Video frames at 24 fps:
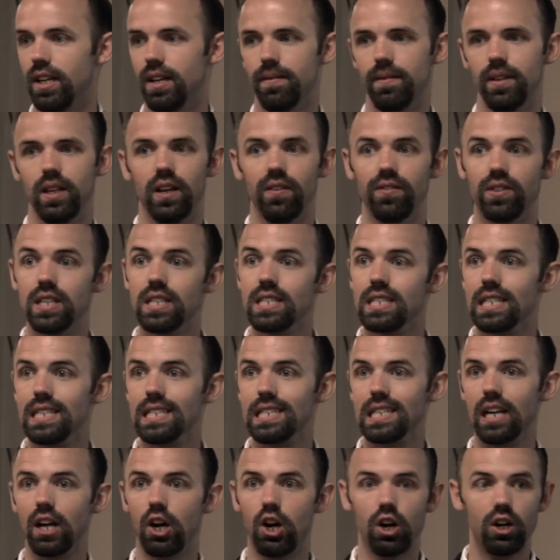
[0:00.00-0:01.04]
If this
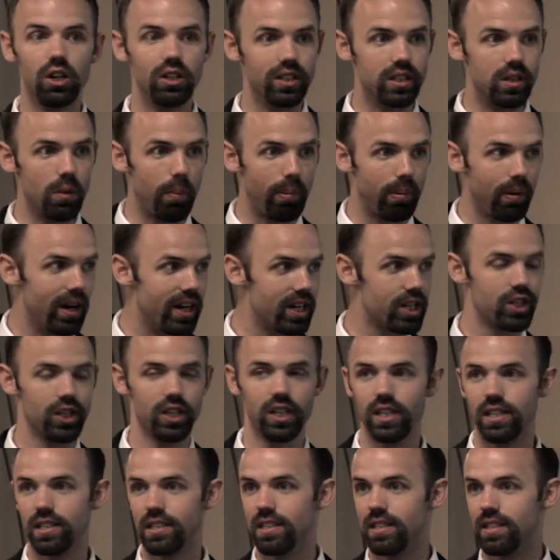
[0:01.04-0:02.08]
isn't called depression,
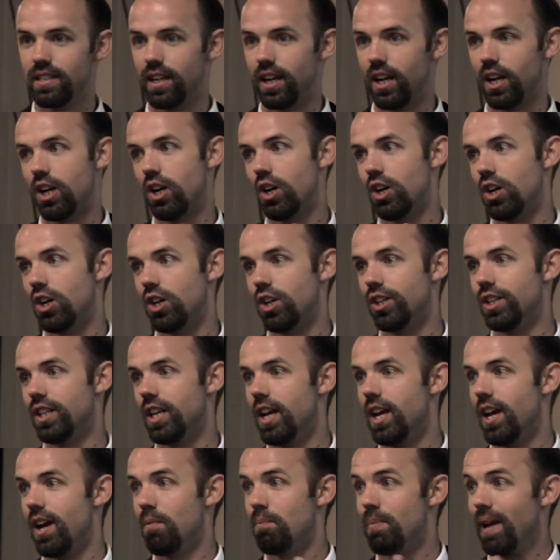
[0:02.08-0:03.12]
this isn't called
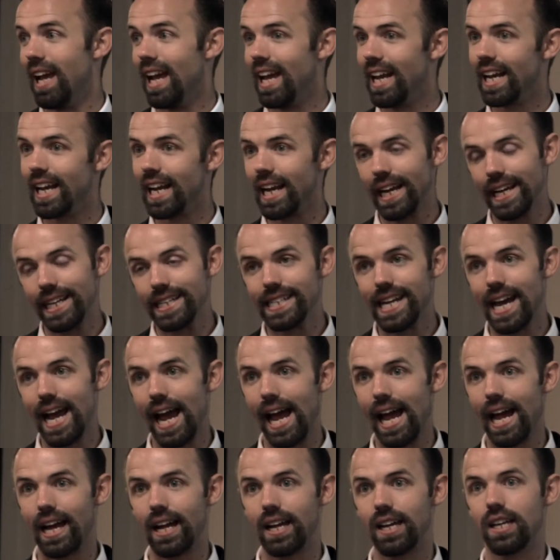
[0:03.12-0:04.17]
panic
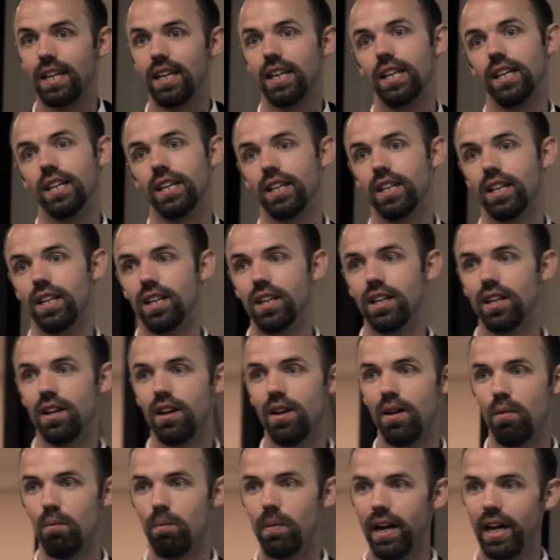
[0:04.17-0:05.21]
attack in
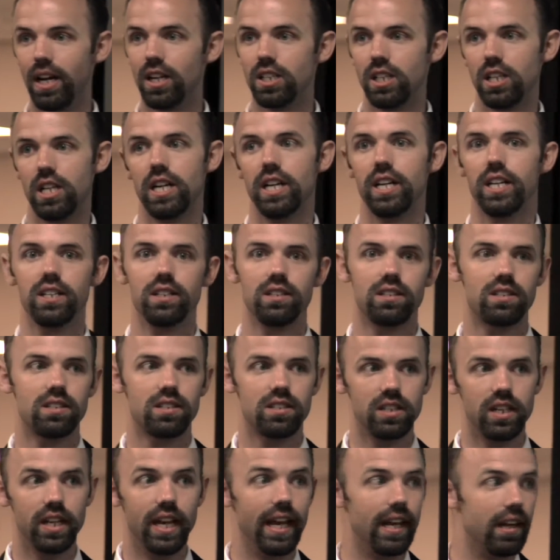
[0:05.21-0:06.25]
my
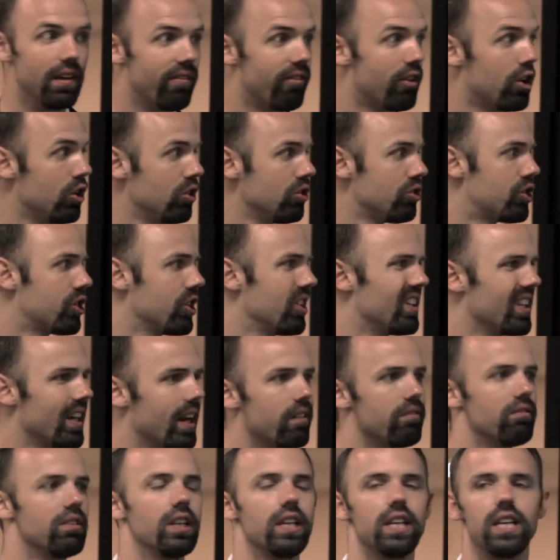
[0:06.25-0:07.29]
client's native culture, then I
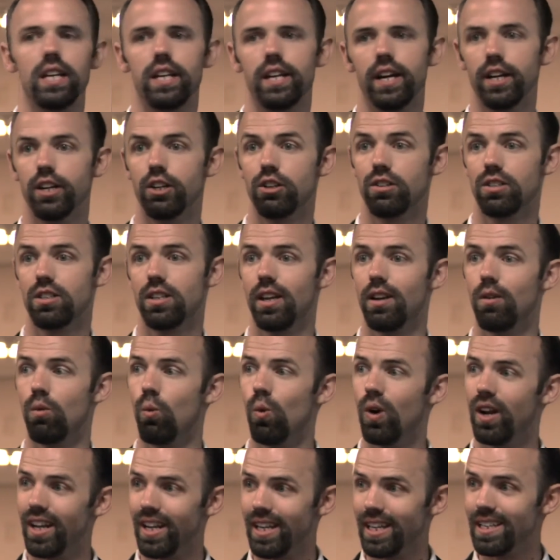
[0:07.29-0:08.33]
really need to understand
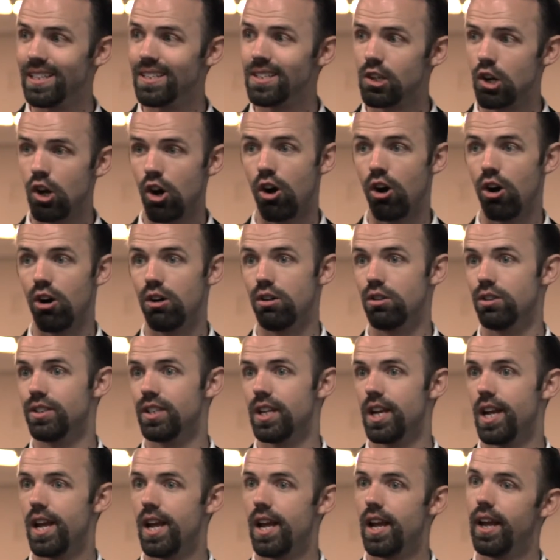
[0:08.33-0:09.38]
what it is called
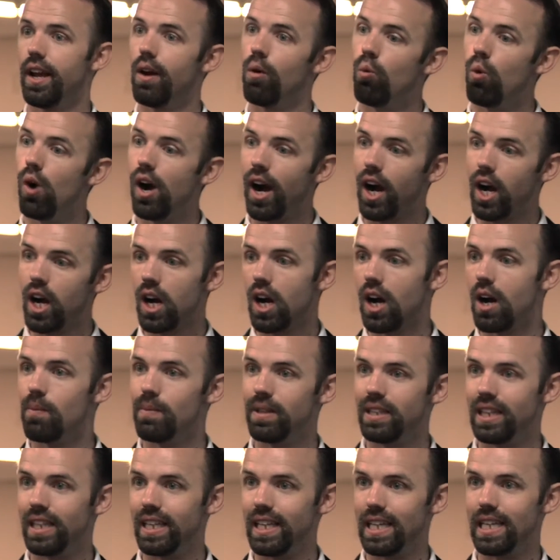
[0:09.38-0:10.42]
and what
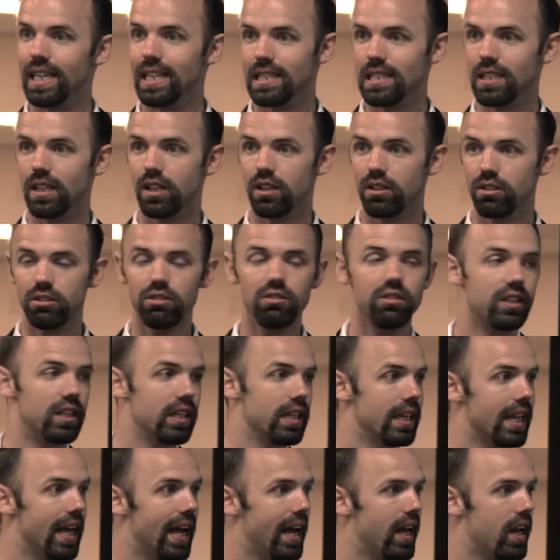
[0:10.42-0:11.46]
commonly gets included
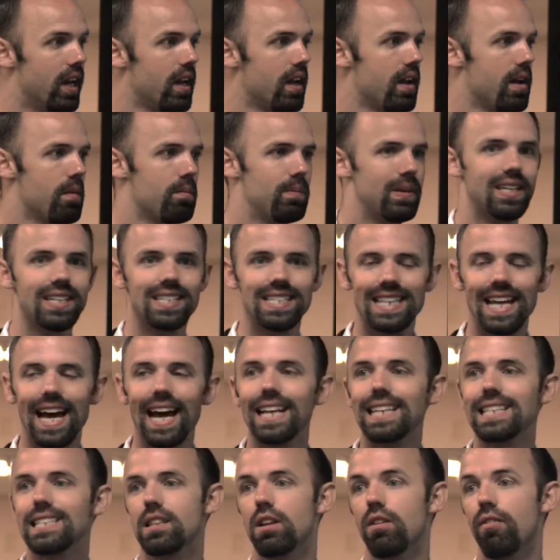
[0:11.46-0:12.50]
in that, because
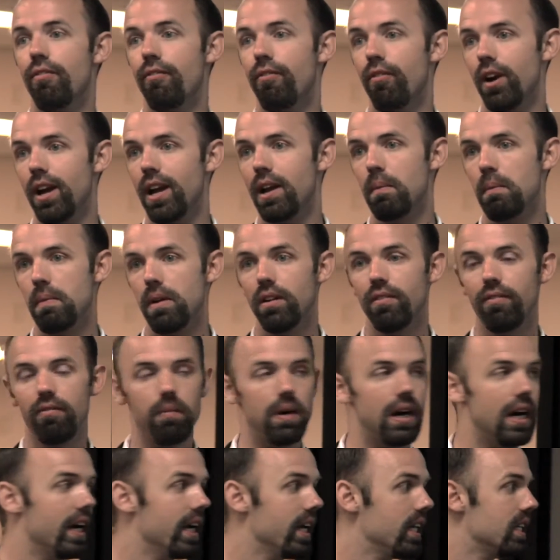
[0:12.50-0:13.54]
that's the frame of
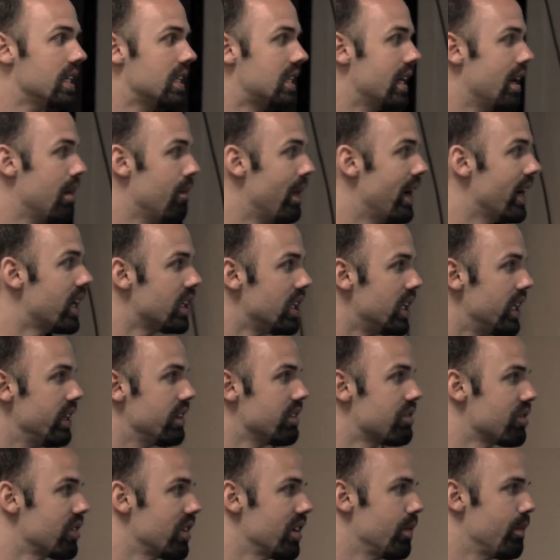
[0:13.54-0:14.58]
mind that my
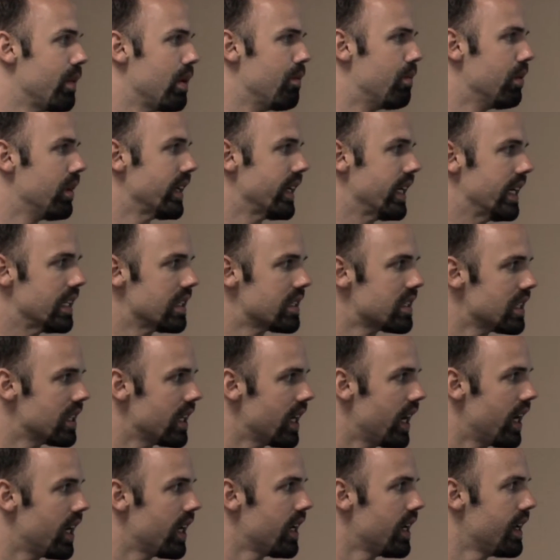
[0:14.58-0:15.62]
clients are going to be bringing to
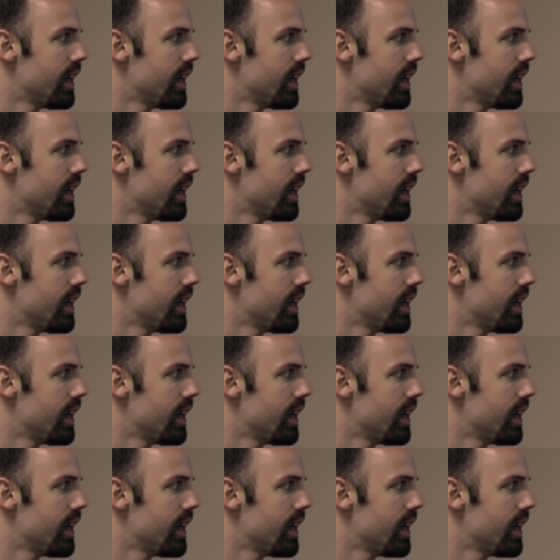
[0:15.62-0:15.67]
that.